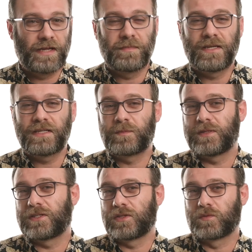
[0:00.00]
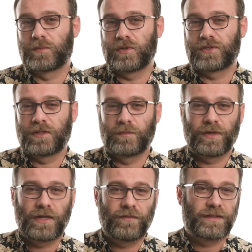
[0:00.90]
and many species were pushed to the
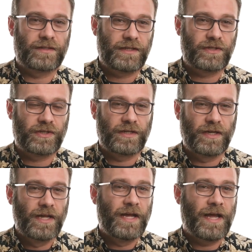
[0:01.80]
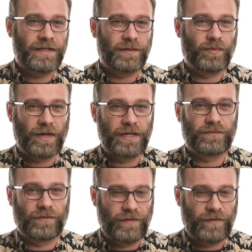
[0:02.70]
brink of extinction as a prize for